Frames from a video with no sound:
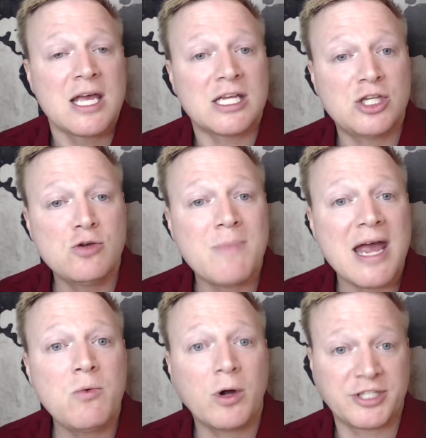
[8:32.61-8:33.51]
You may
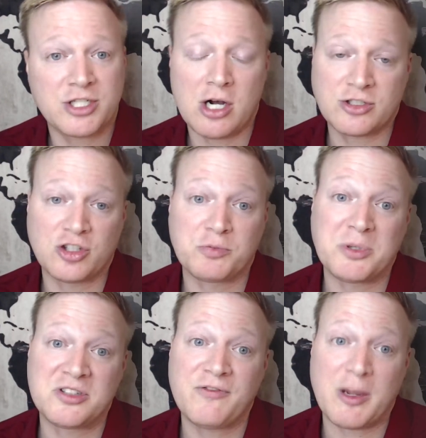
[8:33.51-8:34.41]
want to talk to
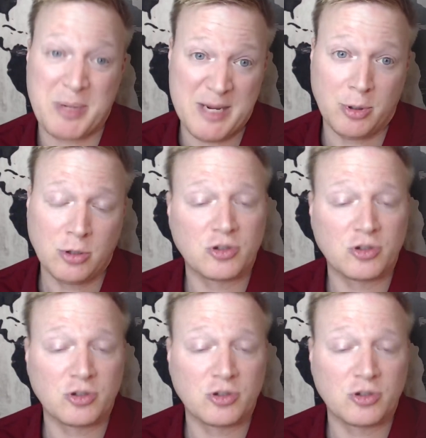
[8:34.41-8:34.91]
specific people or